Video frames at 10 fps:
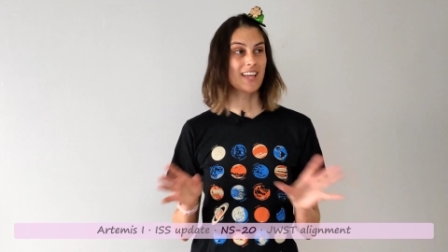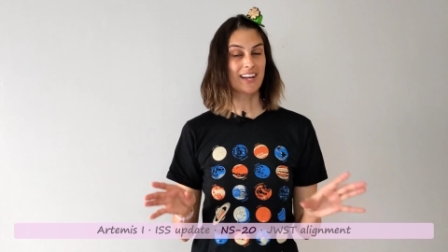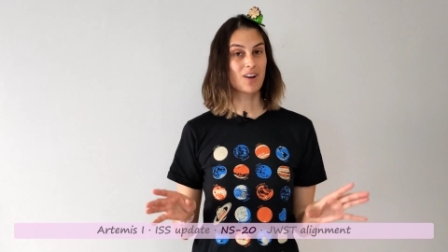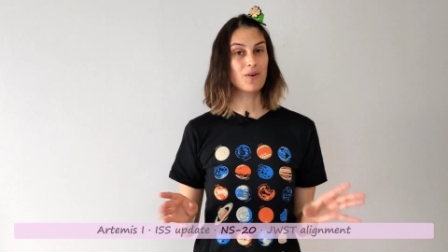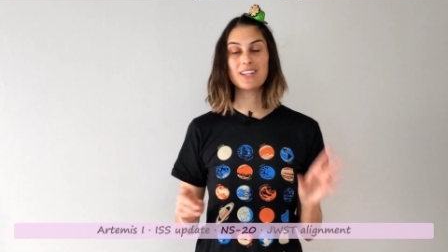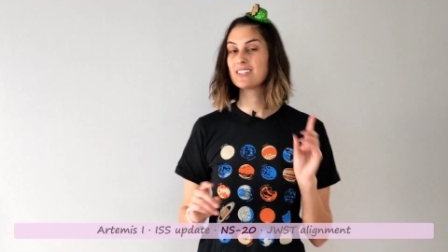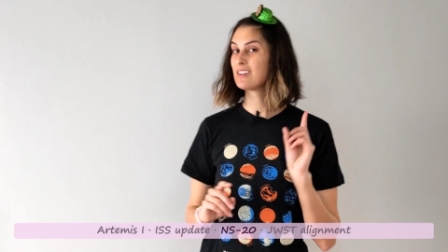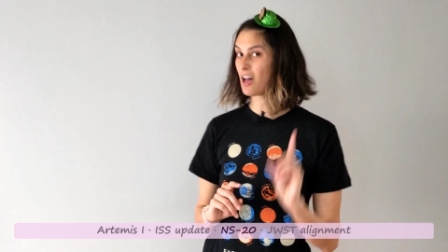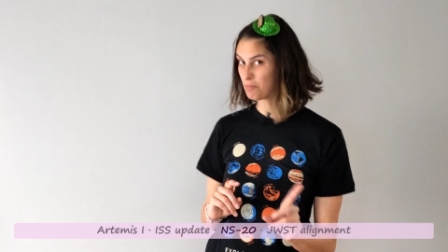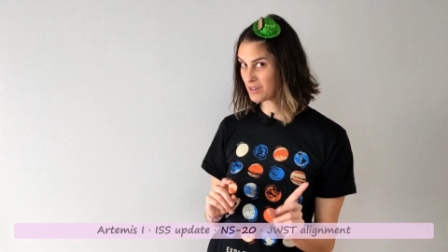Side note, it's
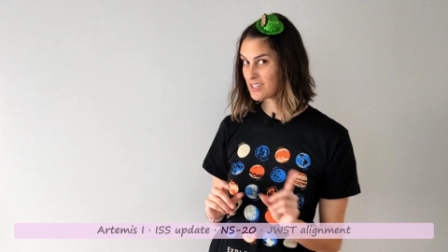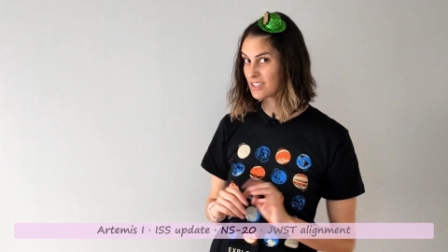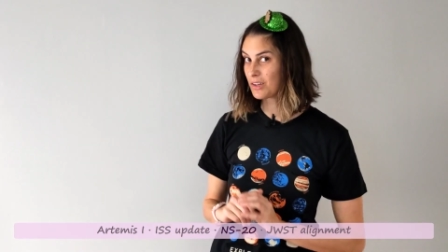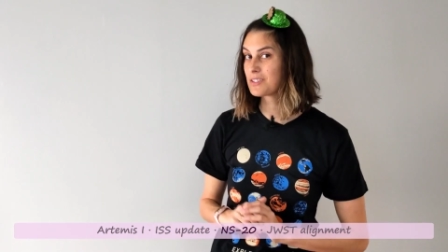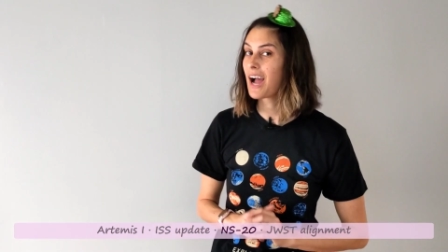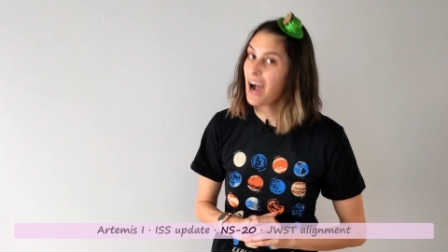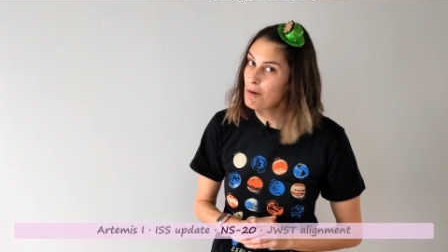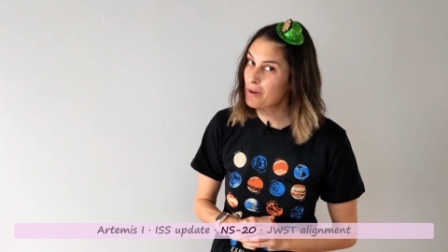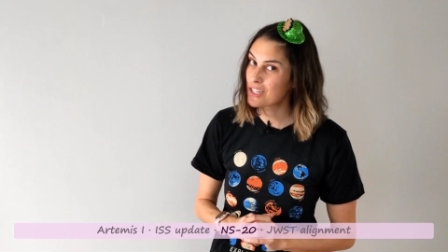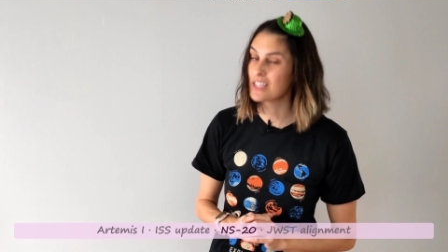not been disclosed
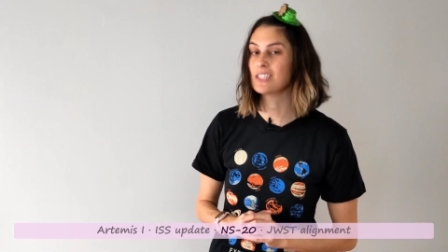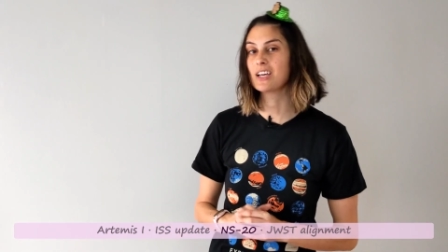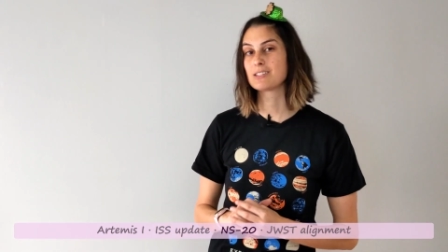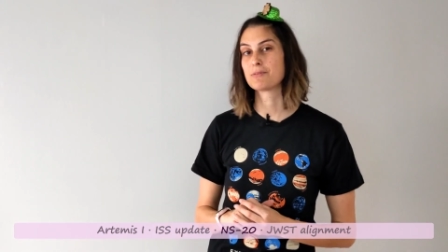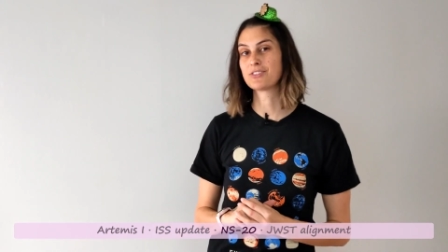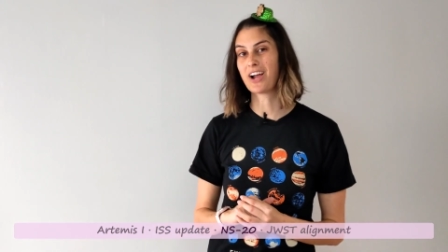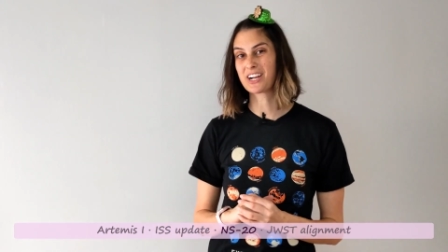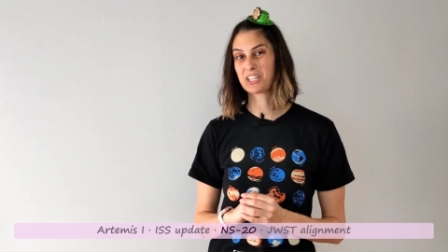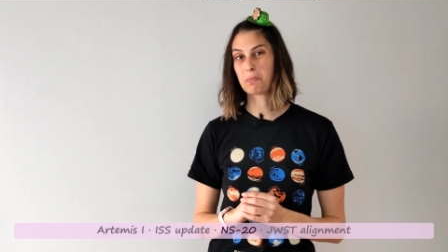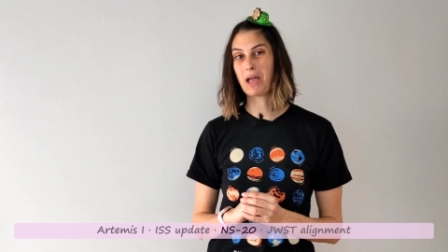how much these customers are
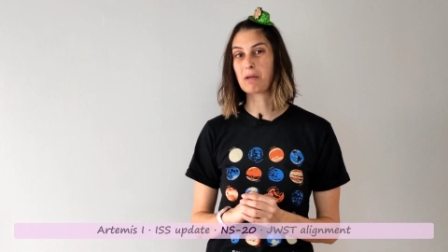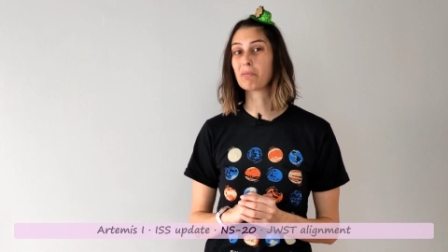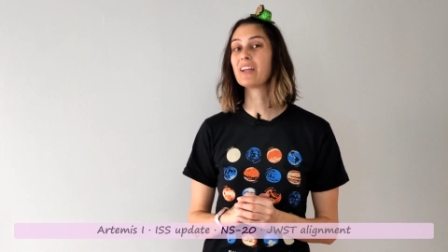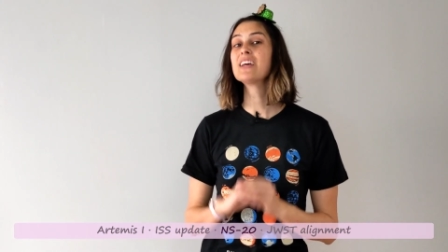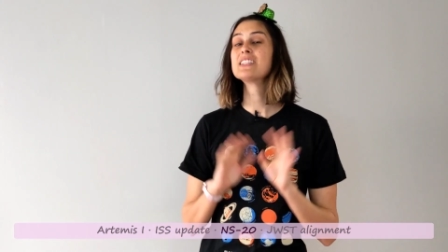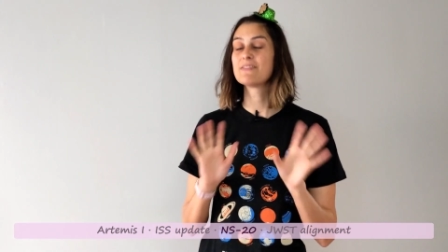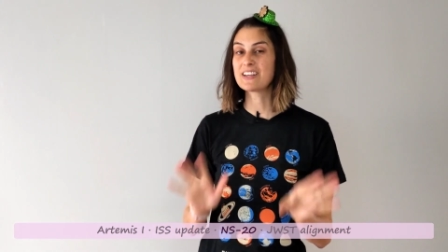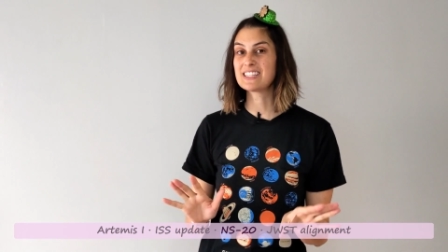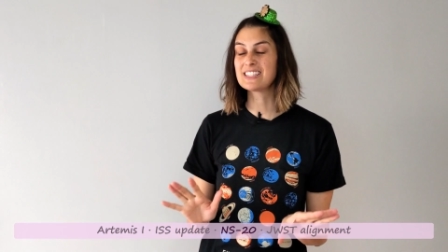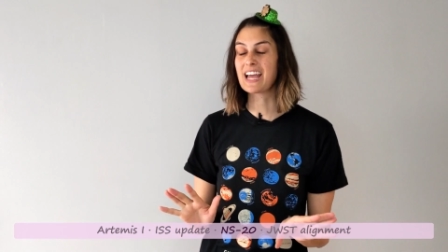actually paying, but
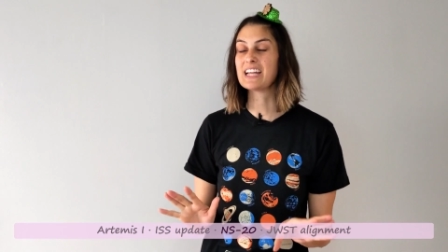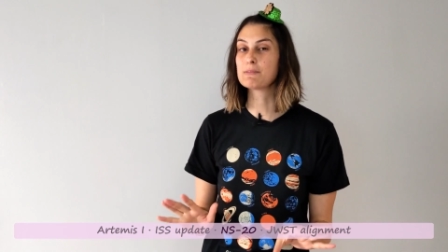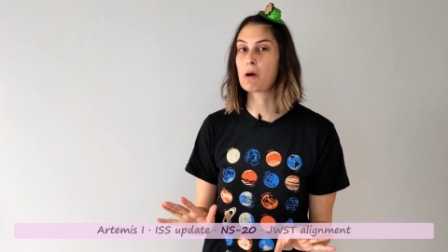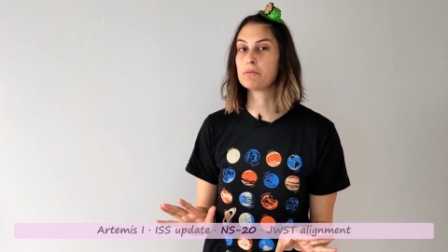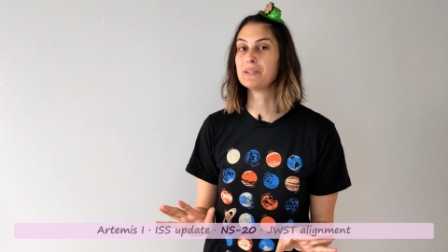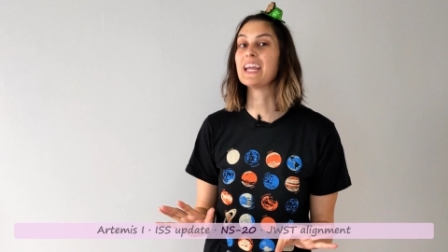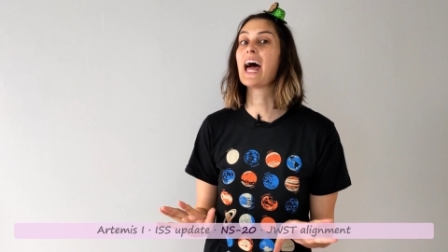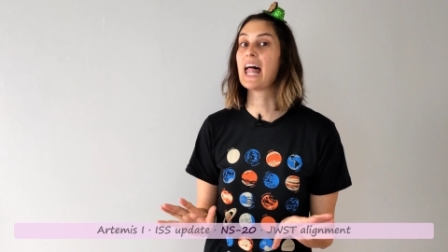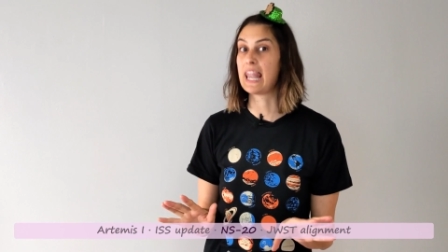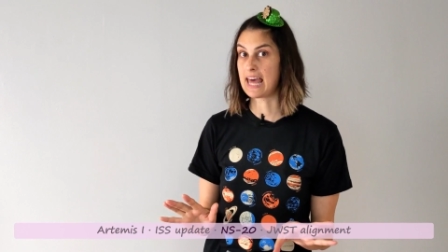suffice to say, it's probably
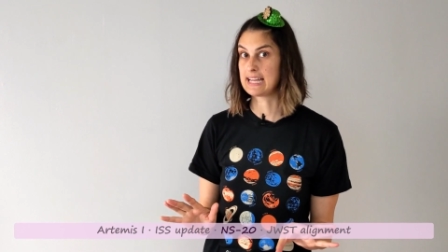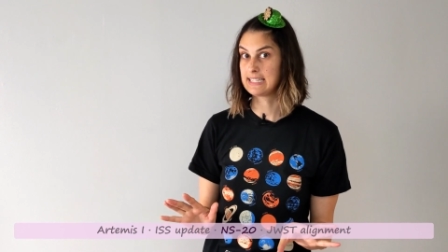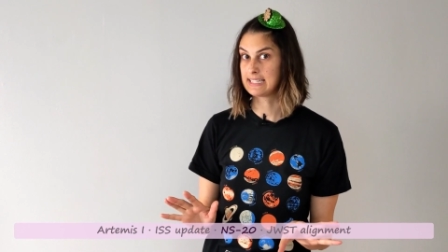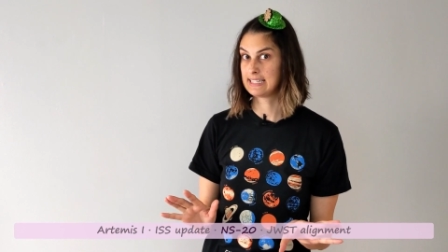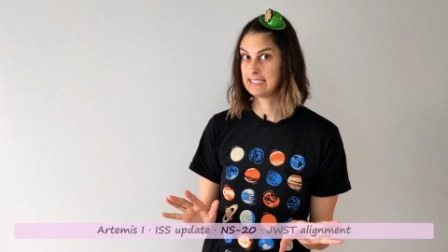a lot.